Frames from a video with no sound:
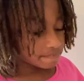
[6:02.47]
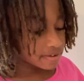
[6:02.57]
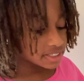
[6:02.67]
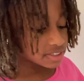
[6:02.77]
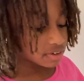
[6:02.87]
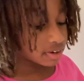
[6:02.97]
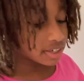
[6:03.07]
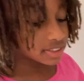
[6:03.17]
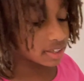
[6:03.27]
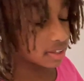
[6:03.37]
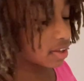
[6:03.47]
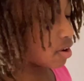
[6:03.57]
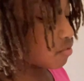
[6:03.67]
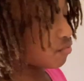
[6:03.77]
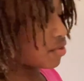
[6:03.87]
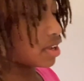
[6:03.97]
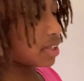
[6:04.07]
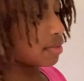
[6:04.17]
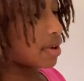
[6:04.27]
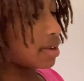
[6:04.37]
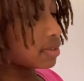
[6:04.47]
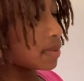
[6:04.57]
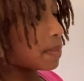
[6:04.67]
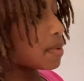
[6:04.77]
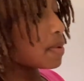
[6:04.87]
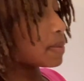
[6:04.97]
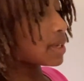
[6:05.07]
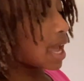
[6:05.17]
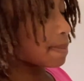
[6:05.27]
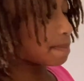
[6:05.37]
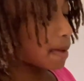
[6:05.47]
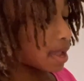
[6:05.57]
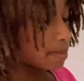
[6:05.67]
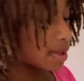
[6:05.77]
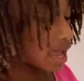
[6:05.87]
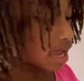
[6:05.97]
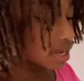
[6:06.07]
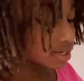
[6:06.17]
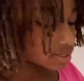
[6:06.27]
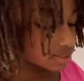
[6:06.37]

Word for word: This skirt is gonna go really well with purple cat backpack.